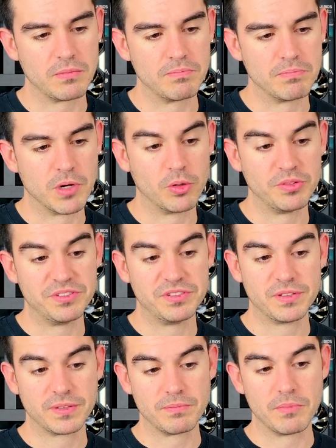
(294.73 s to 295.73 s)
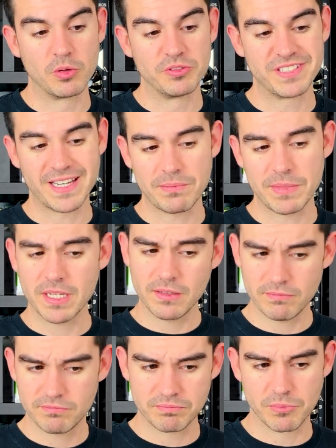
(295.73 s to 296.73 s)
Moz
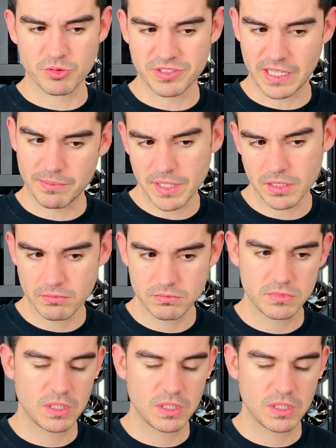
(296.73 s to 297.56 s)
Mozamin. Mozamin.